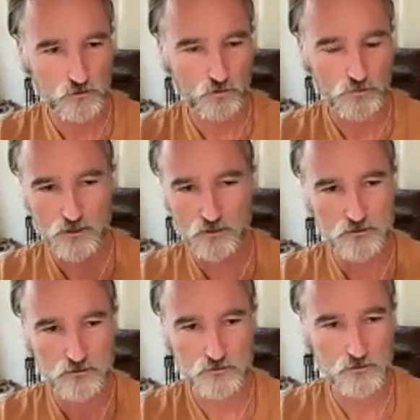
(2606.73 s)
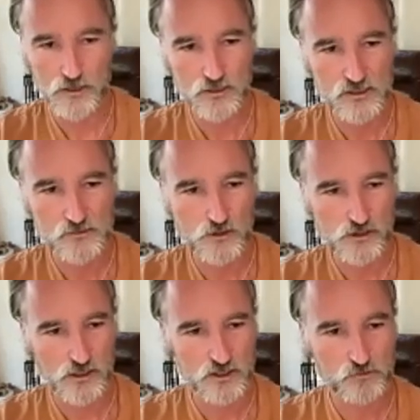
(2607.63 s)
or because you do any
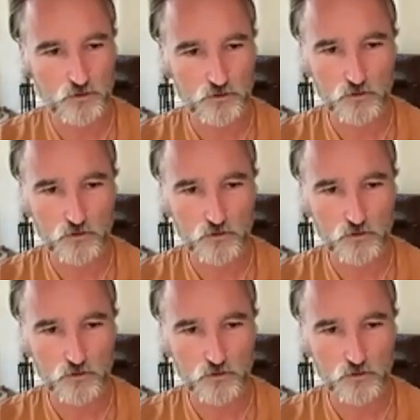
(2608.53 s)
specialized sport